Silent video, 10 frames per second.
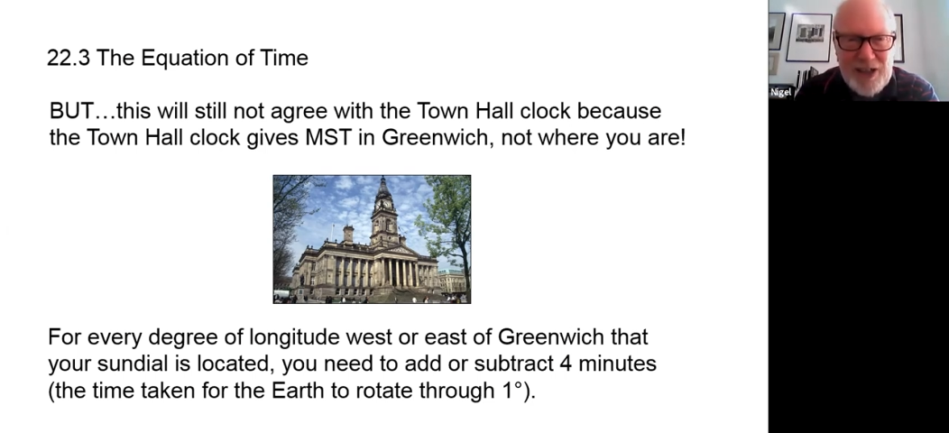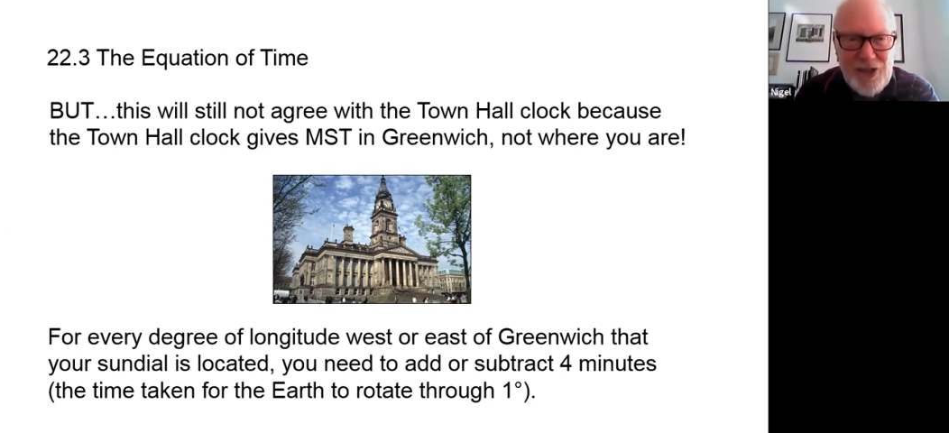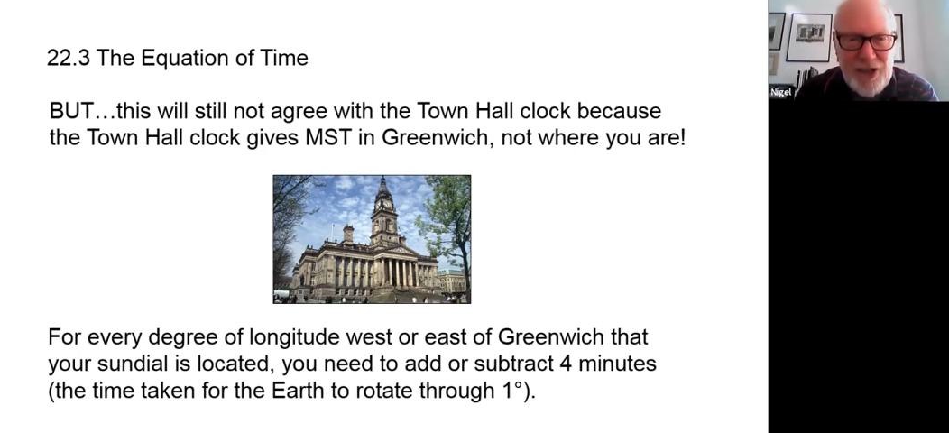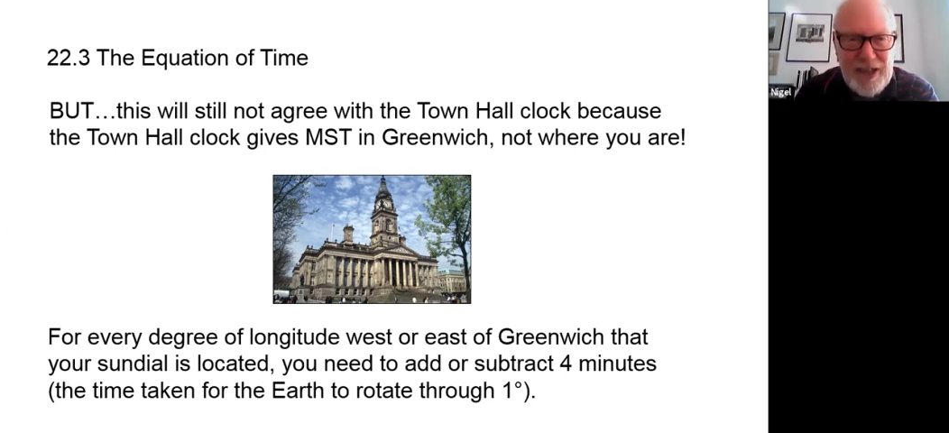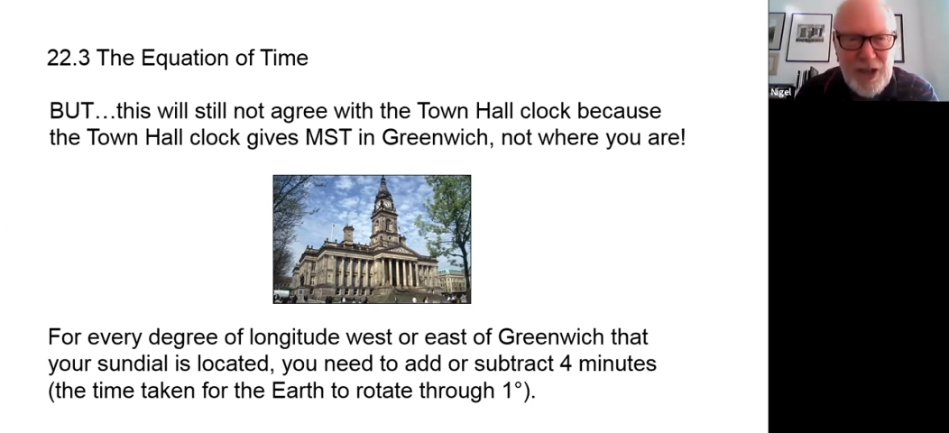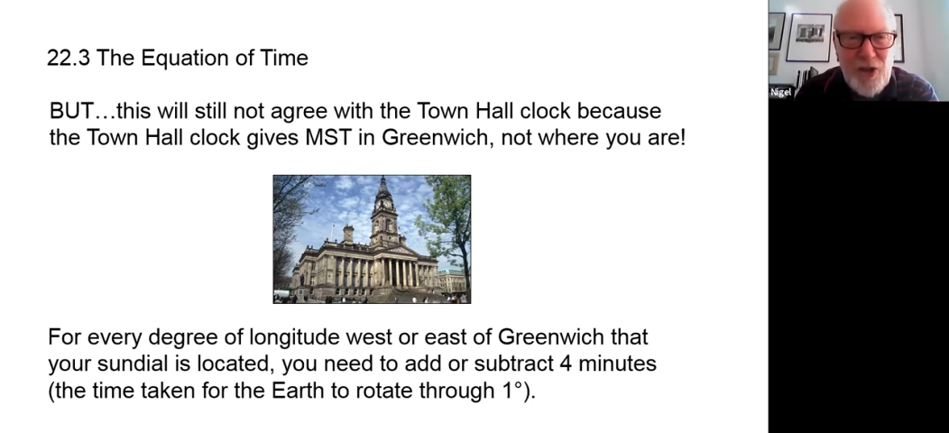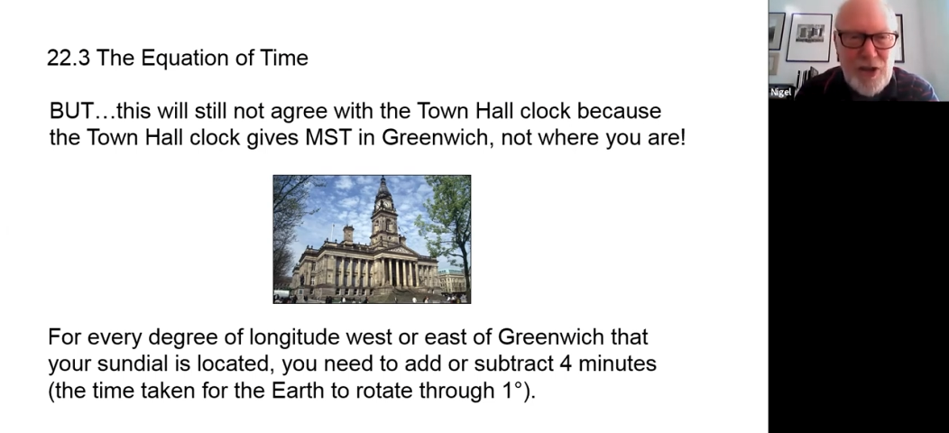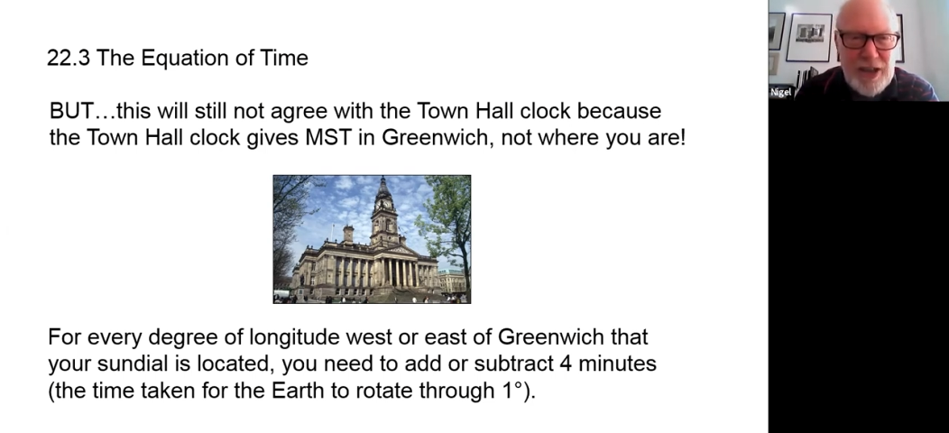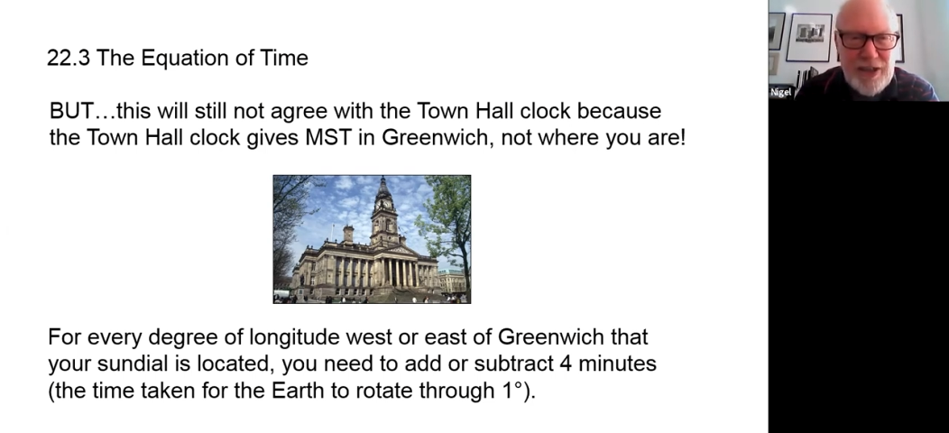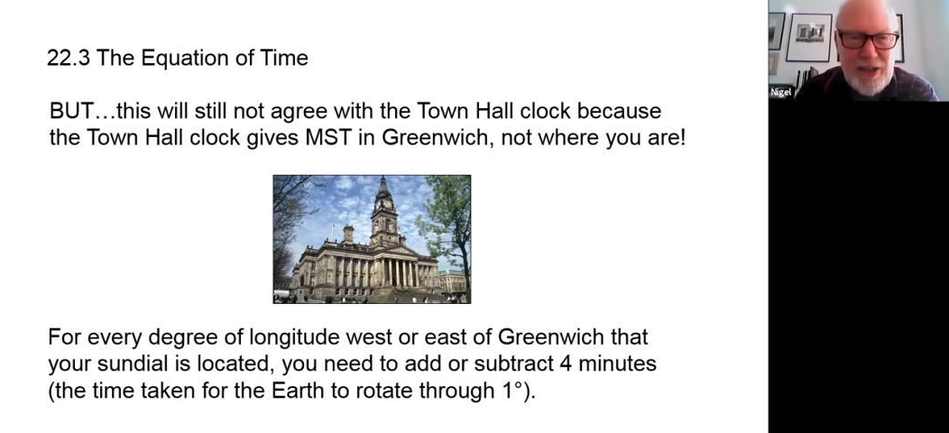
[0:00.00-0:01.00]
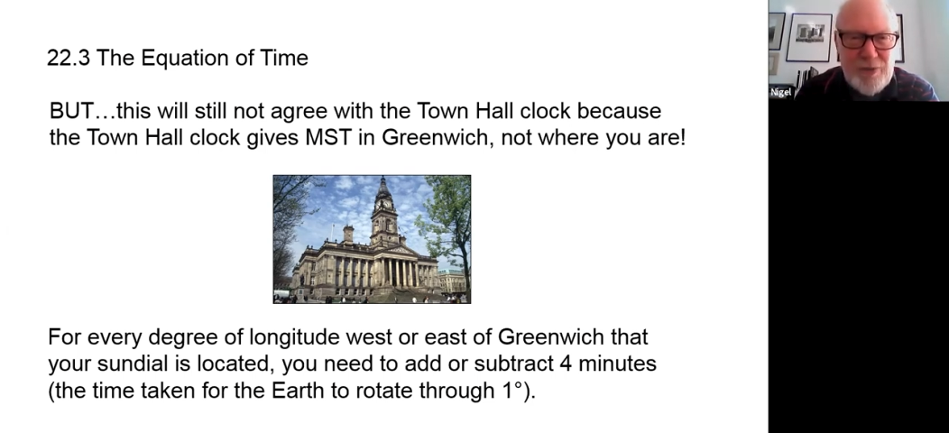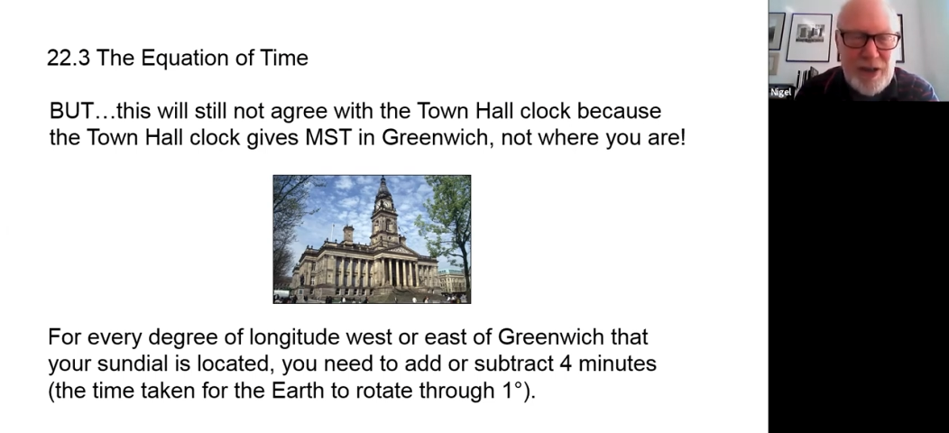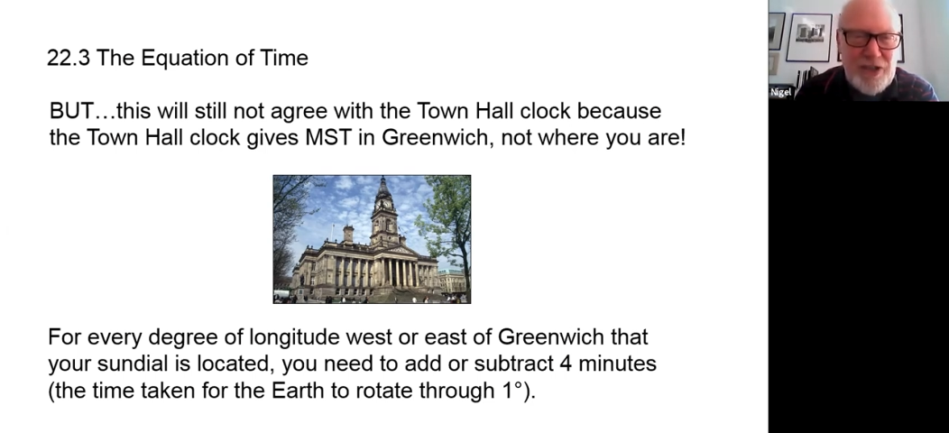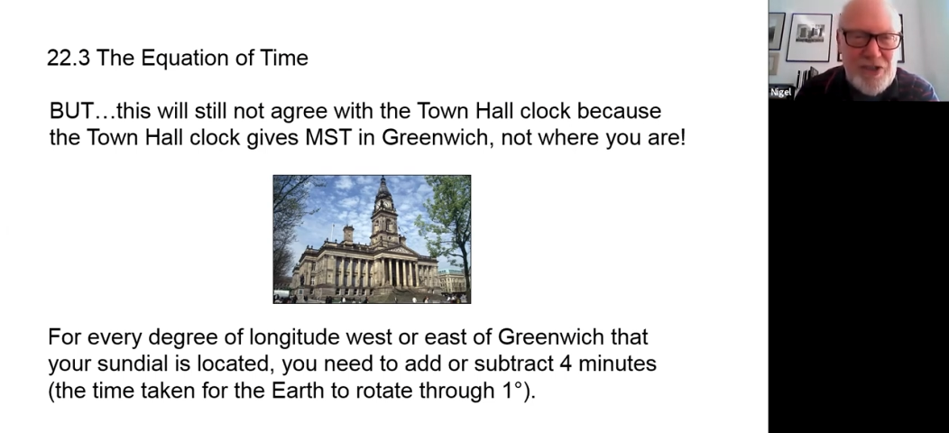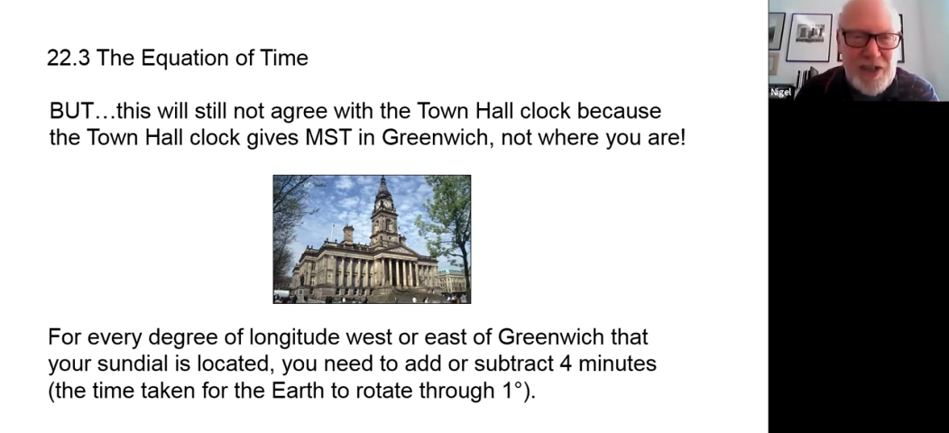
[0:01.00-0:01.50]
actually earlier than
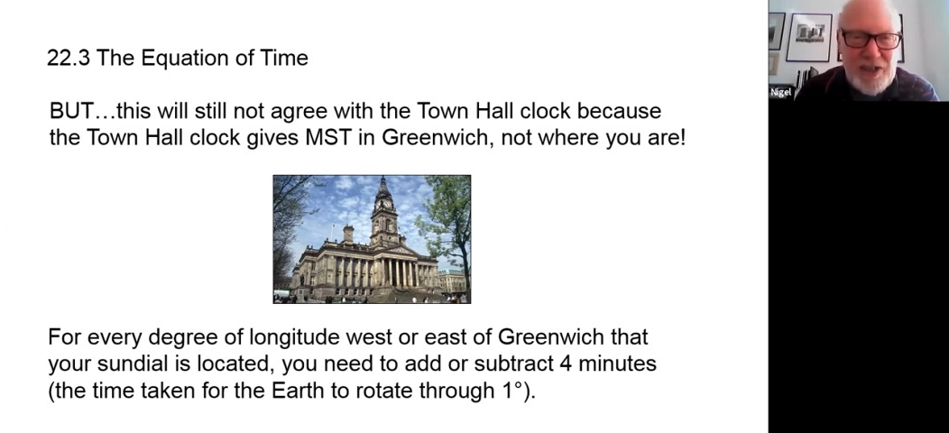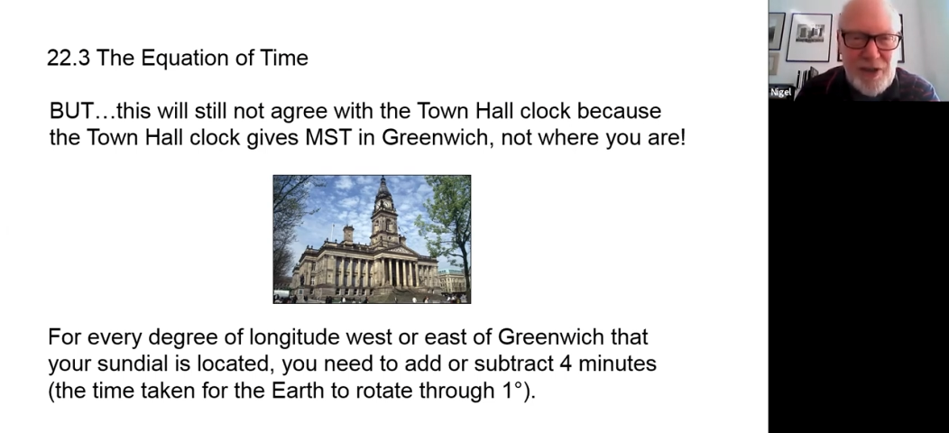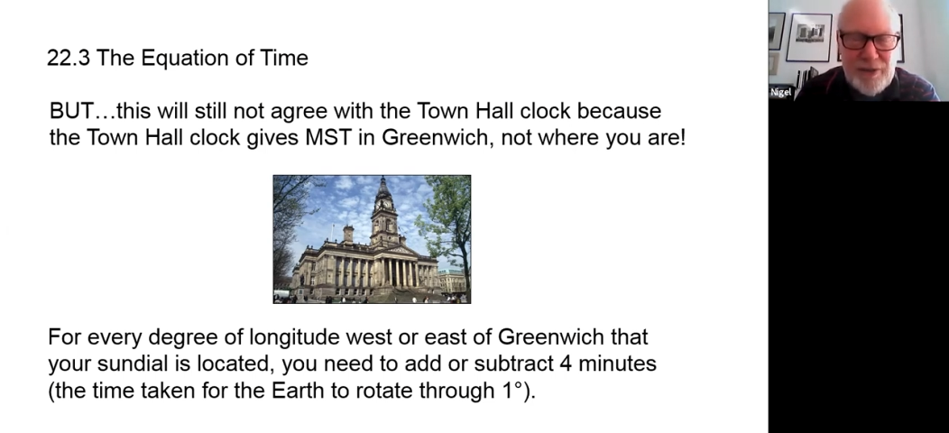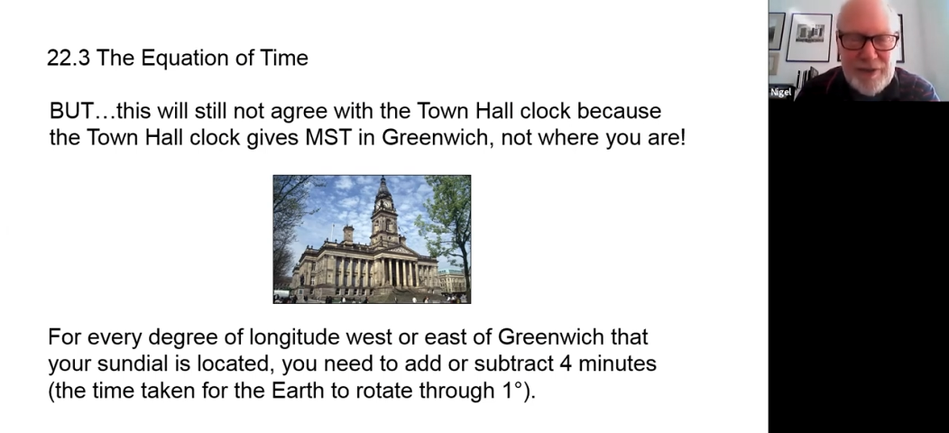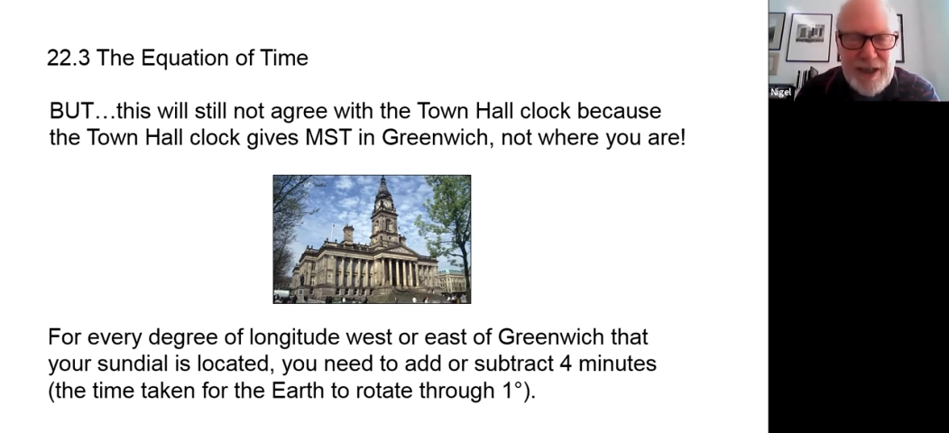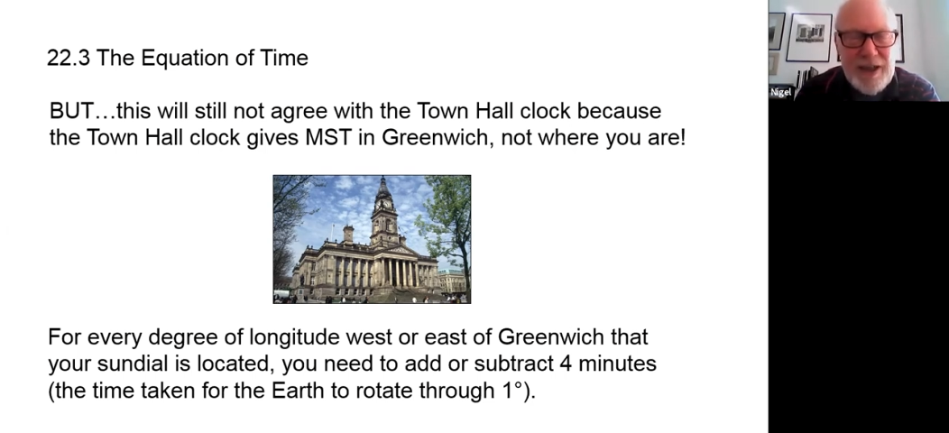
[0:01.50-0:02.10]
when you set off.